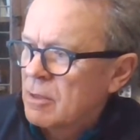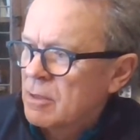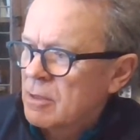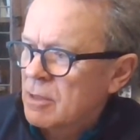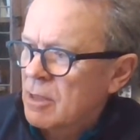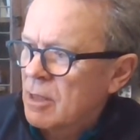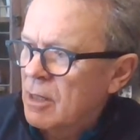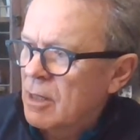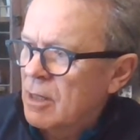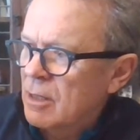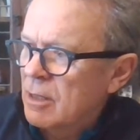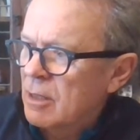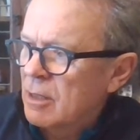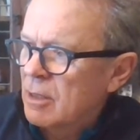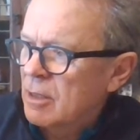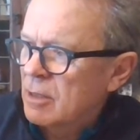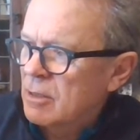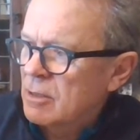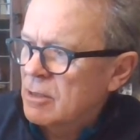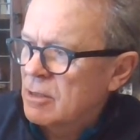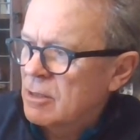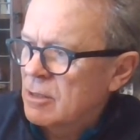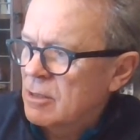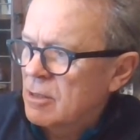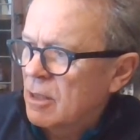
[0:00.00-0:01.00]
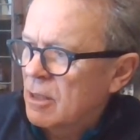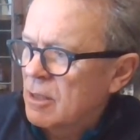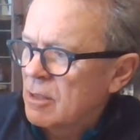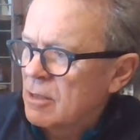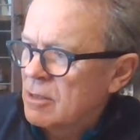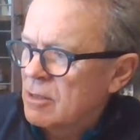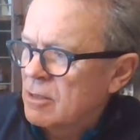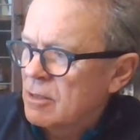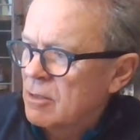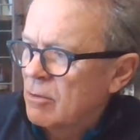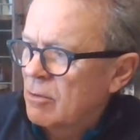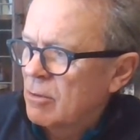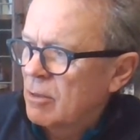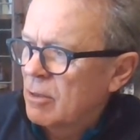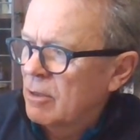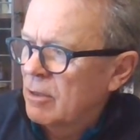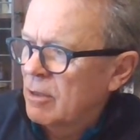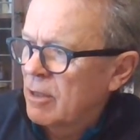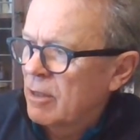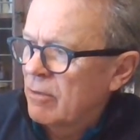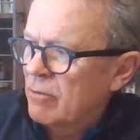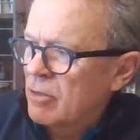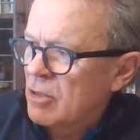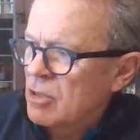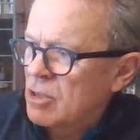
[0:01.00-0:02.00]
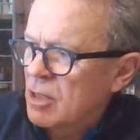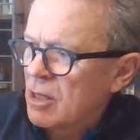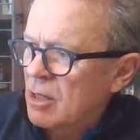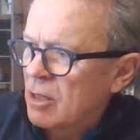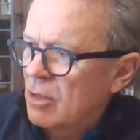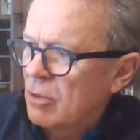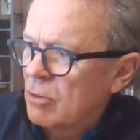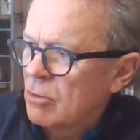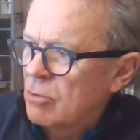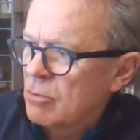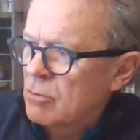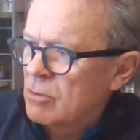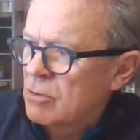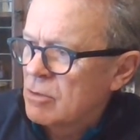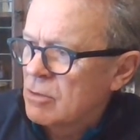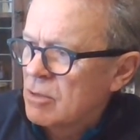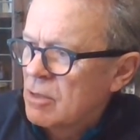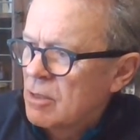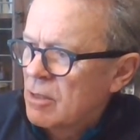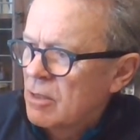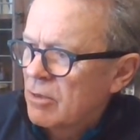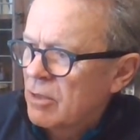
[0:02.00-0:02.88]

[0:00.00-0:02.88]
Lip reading: Tie the knots tight so he'll never shake loose.